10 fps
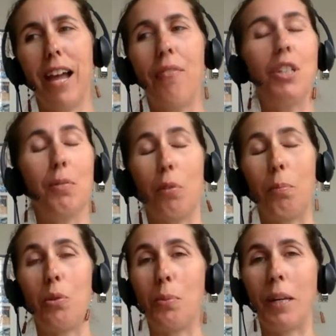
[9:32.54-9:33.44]
have a
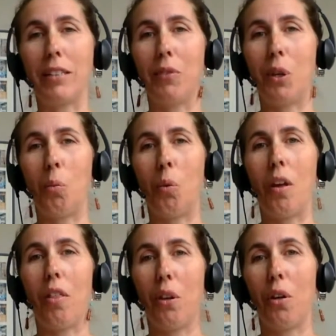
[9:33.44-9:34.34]
different perspective on
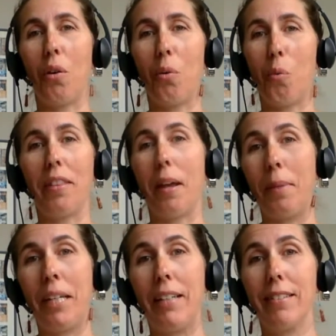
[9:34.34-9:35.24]
what that
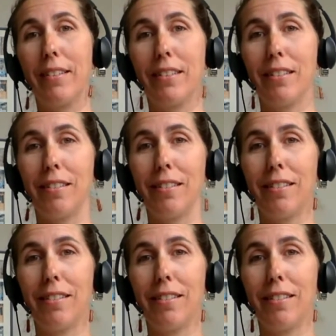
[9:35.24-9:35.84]
means.